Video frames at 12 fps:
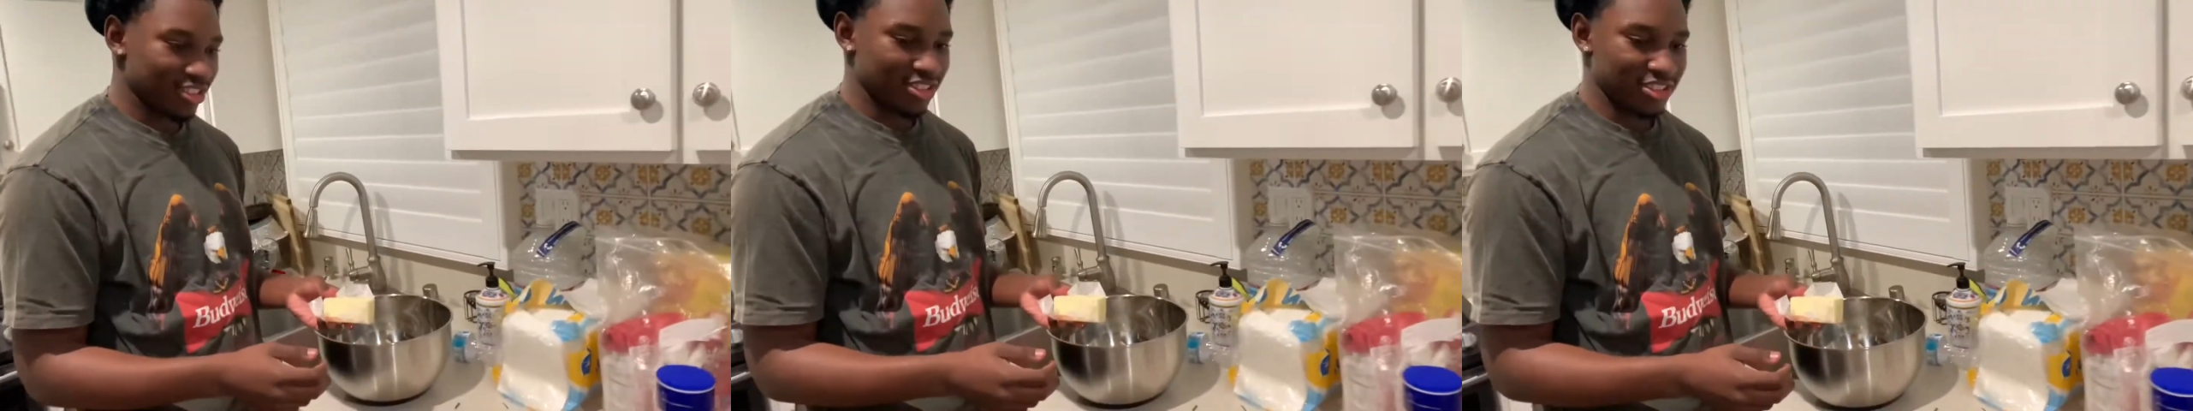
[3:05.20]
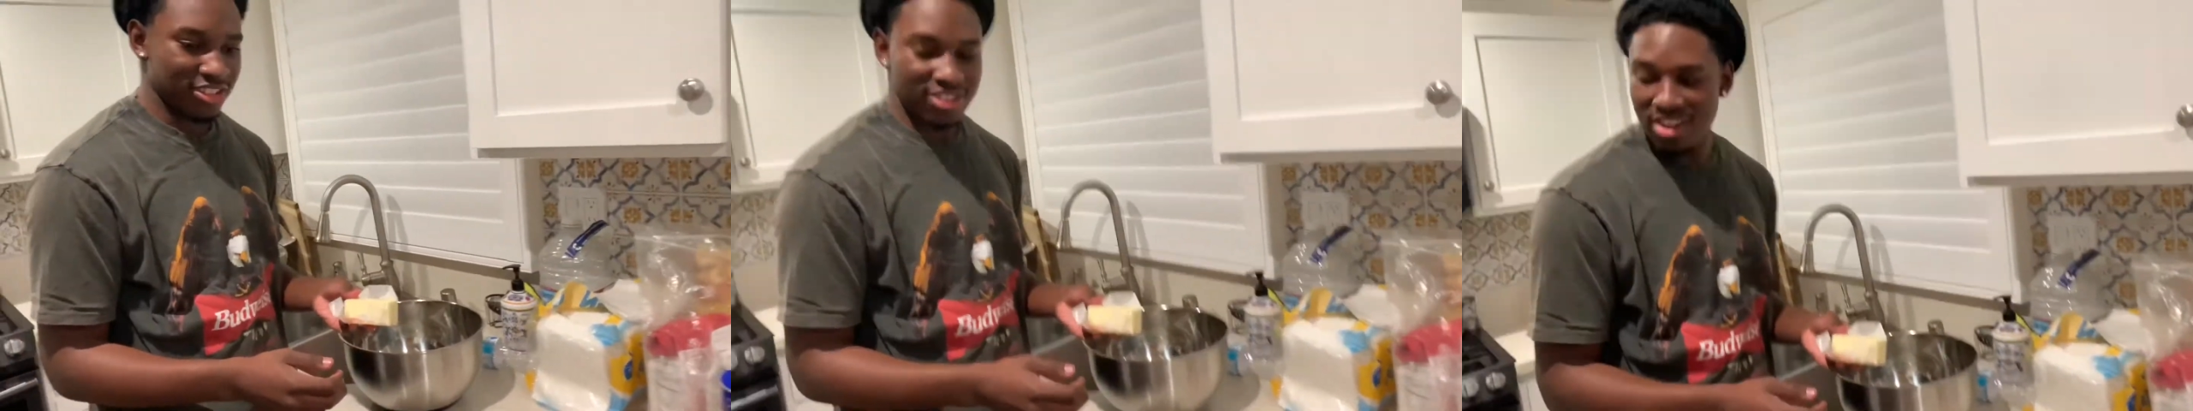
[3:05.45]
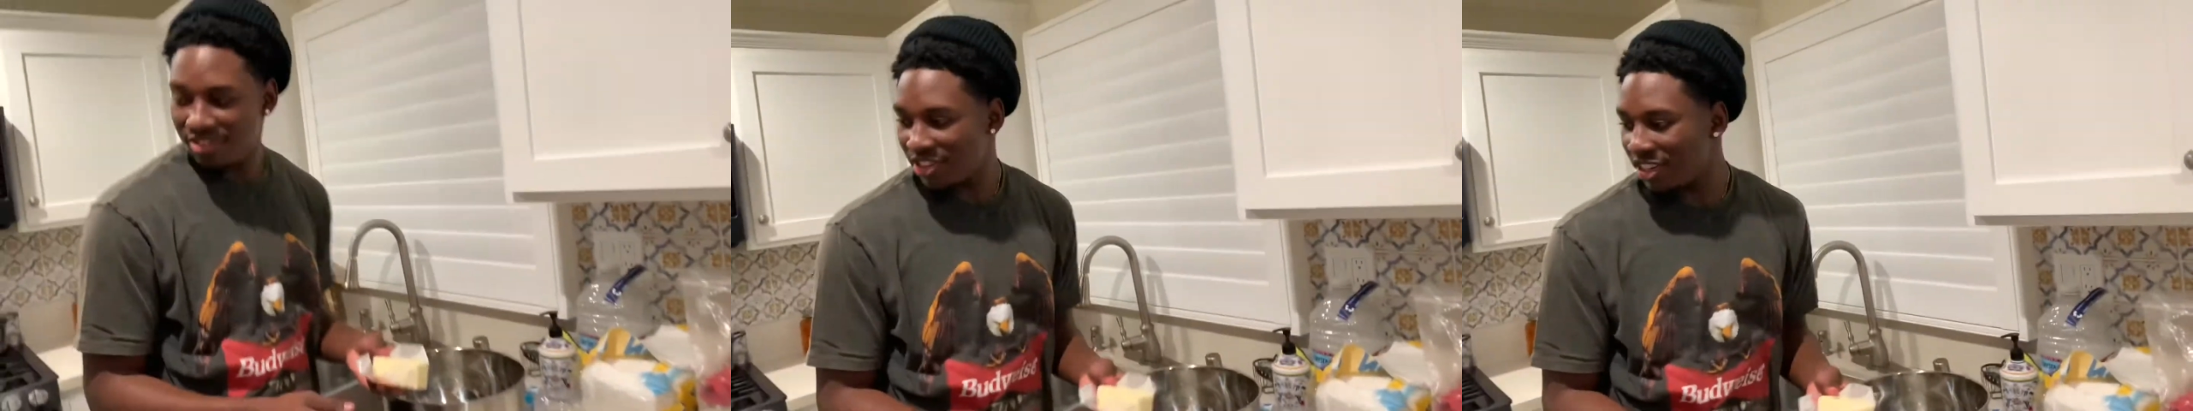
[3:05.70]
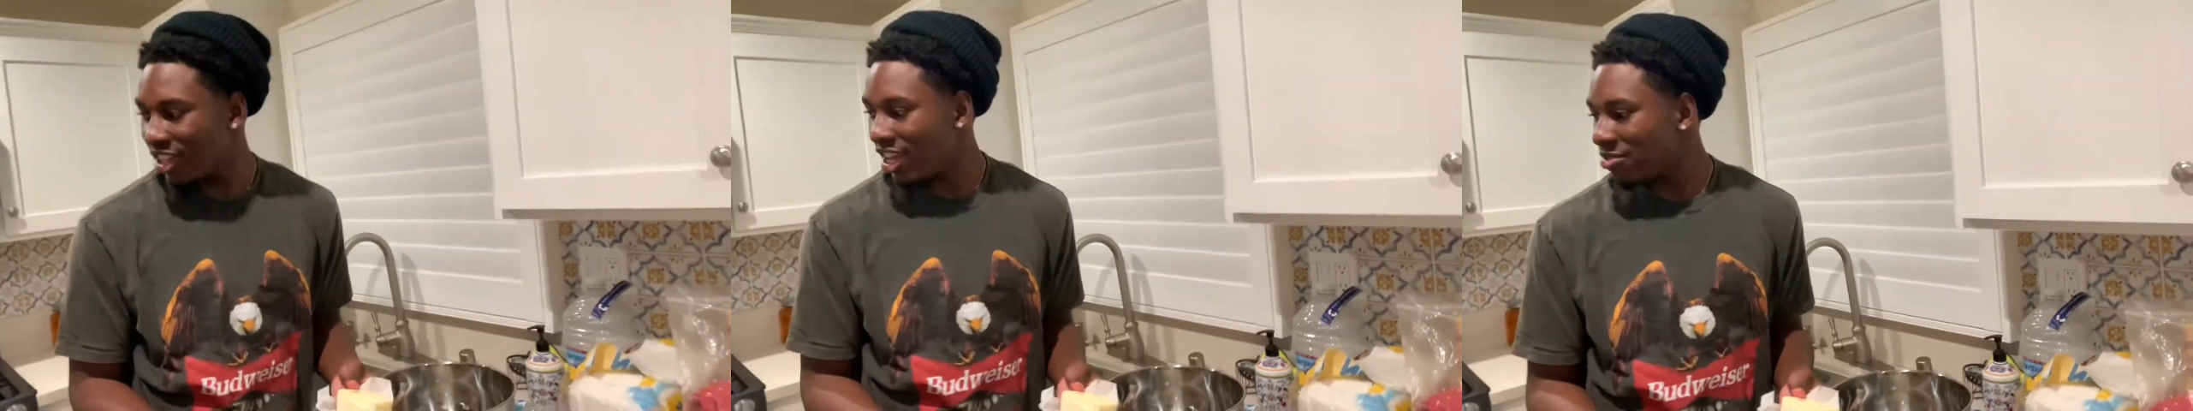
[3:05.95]
It's not a funny
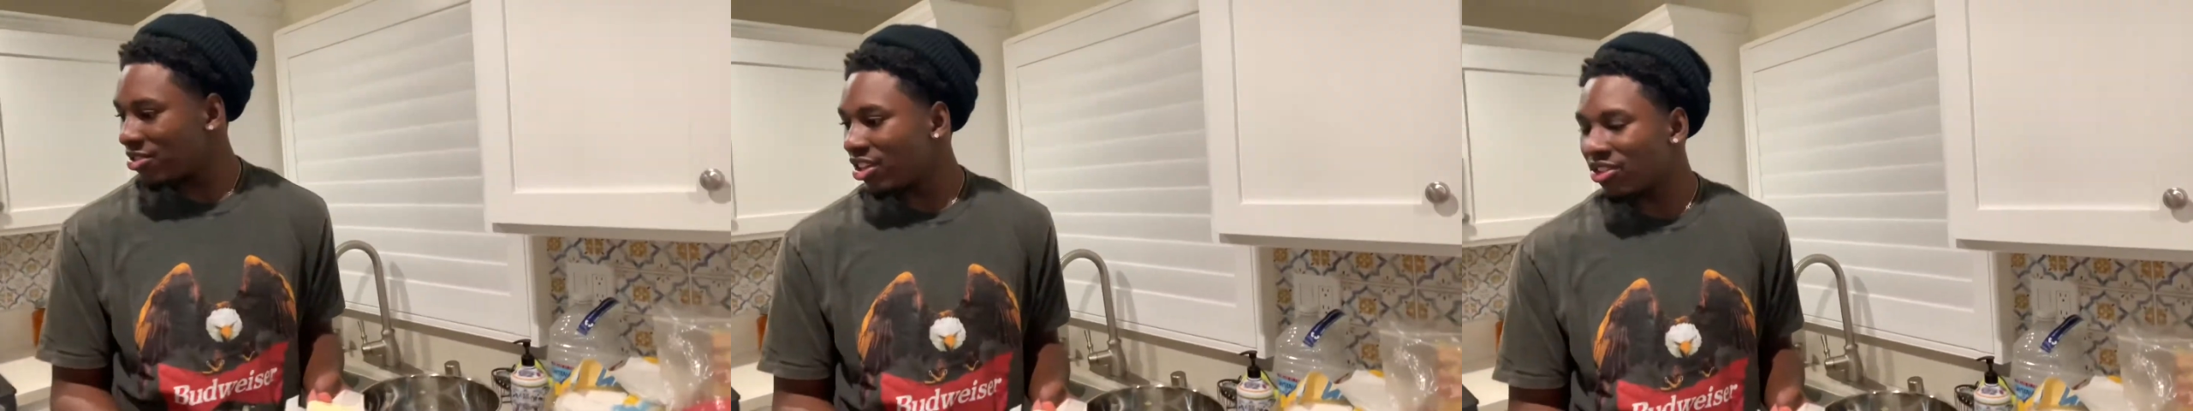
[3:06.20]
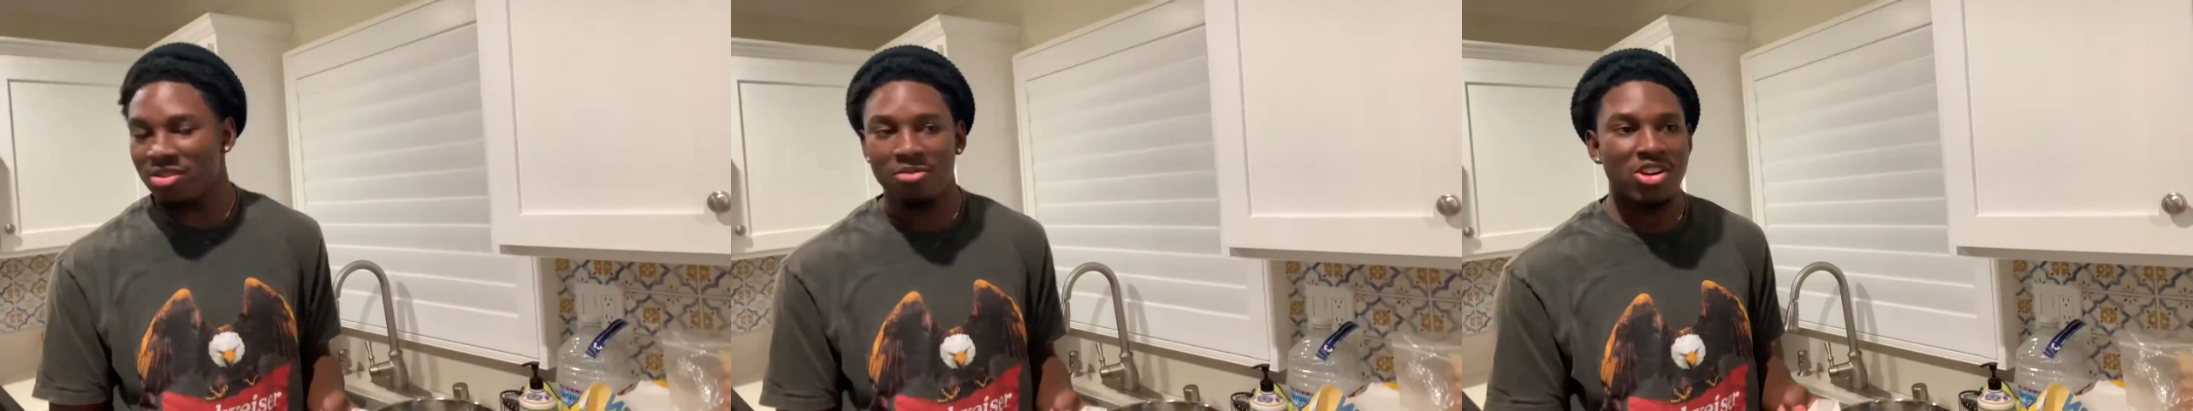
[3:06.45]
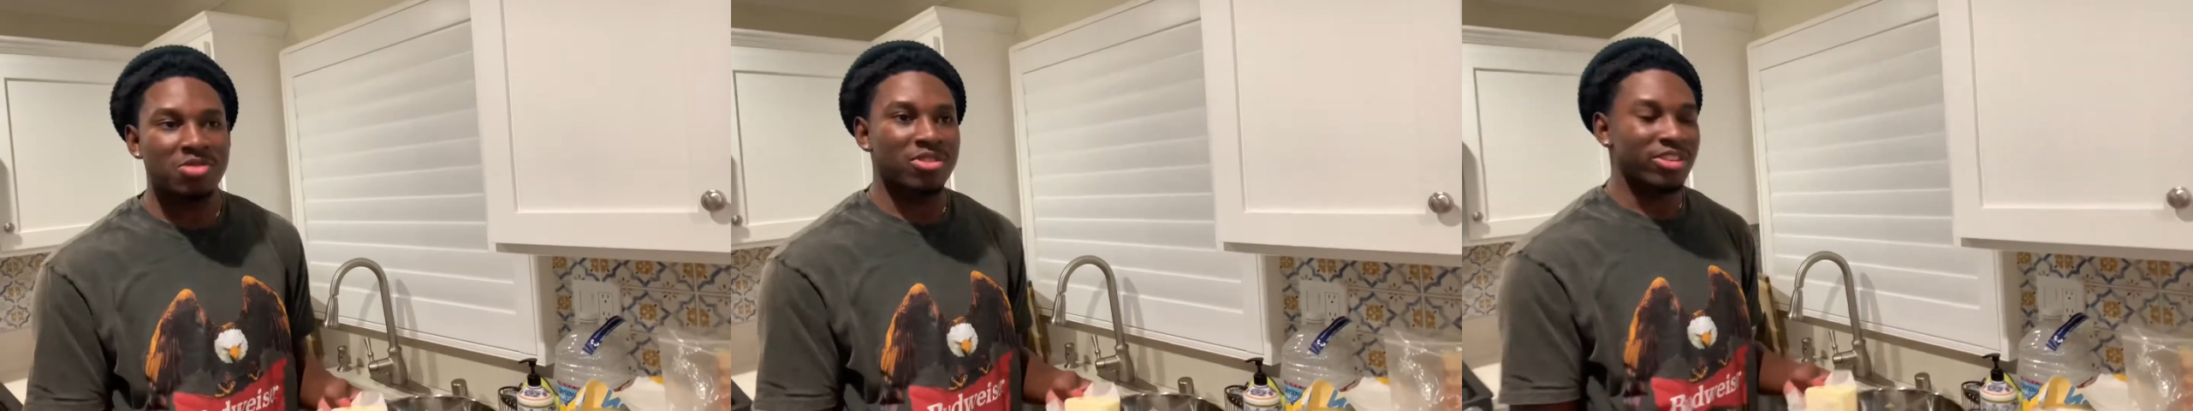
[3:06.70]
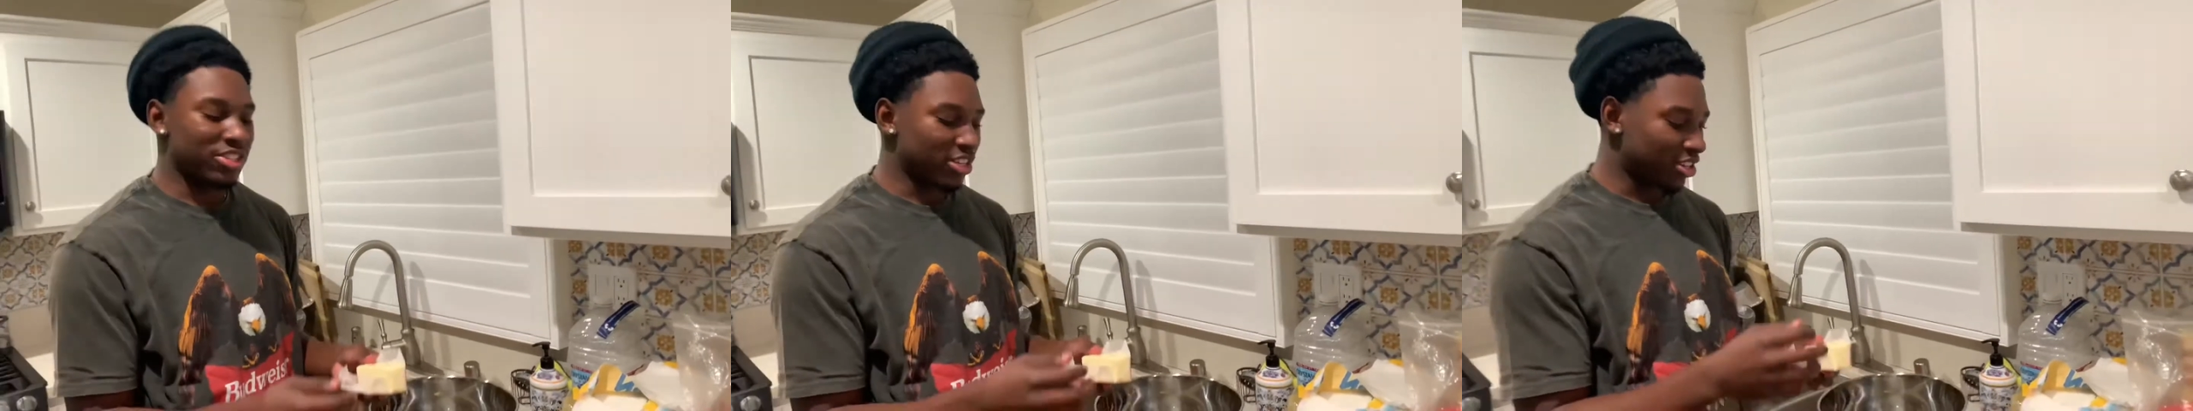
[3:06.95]
game, so I threw a marshmallow
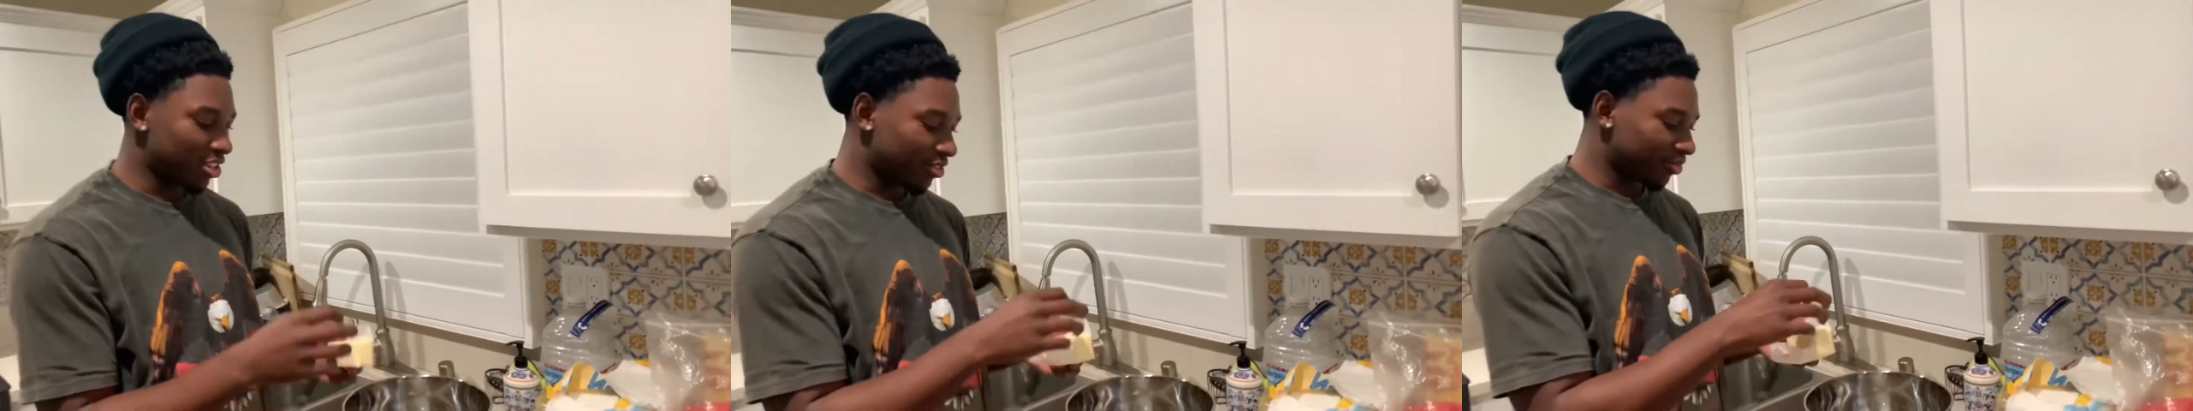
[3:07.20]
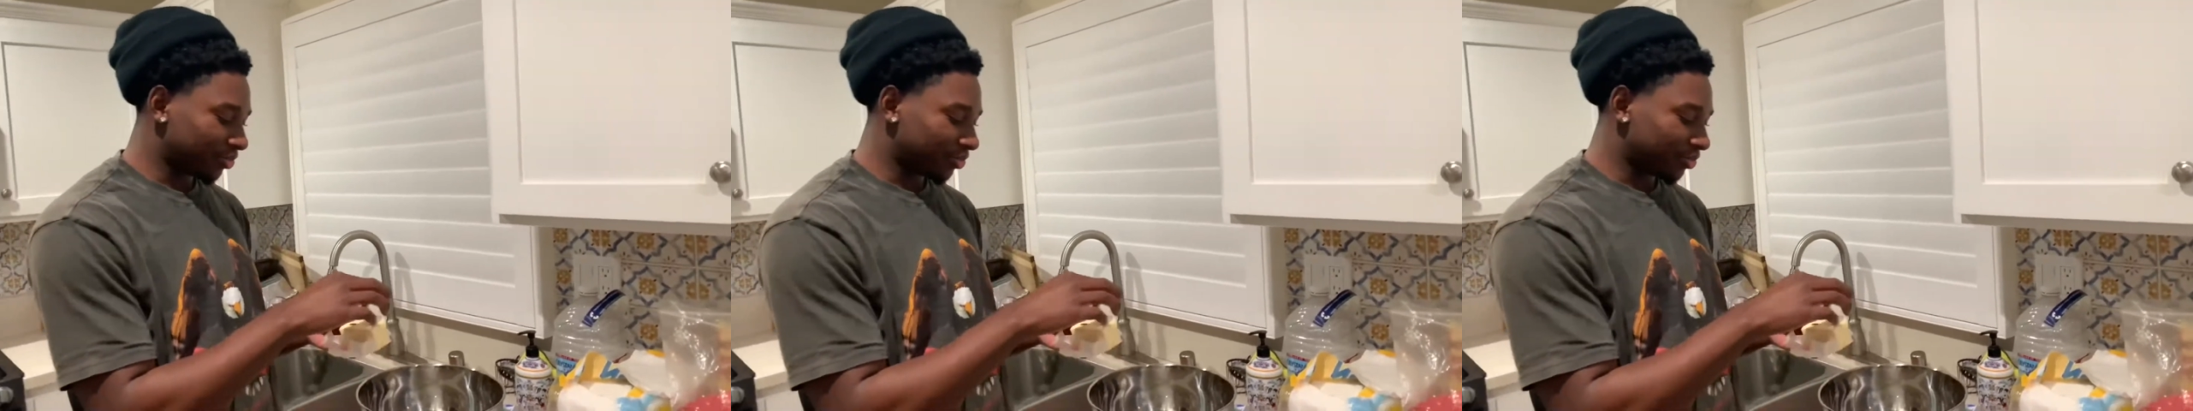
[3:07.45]
at your head.